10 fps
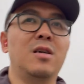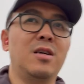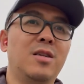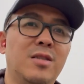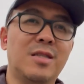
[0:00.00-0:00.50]

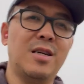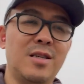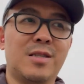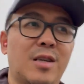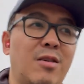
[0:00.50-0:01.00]
It is kind
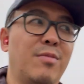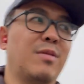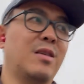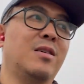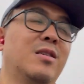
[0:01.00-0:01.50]
of scary
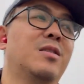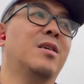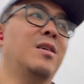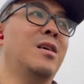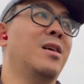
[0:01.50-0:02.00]
because
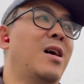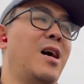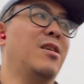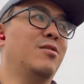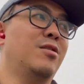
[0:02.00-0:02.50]

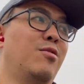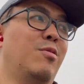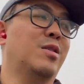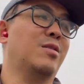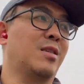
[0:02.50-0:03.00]
I don't know
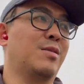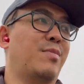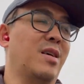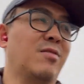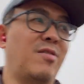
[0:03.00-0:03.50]
what to
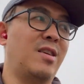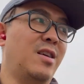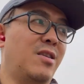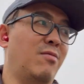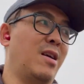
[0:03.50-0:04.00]
expect right
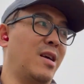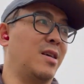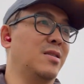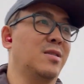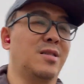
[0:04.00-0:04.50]
now,
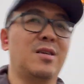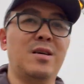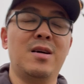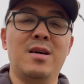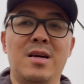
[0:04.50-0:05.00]

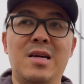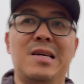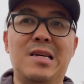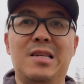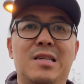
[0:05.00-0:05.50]
and
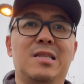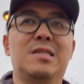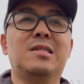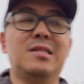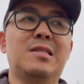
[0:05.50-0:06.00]
it
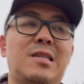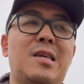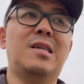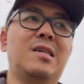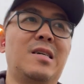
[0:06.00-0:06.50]
is
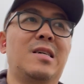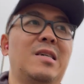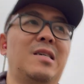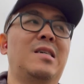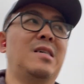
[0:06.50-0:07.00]

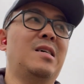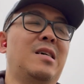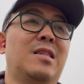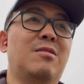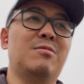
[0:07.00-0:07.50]

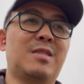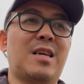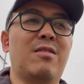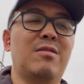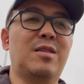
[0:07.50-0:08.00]
a little
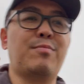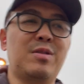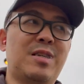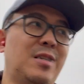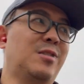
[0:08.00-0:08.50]
scary, the
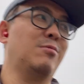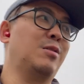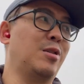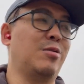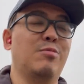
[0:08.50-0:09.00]
potential
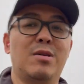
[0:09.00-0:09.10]
to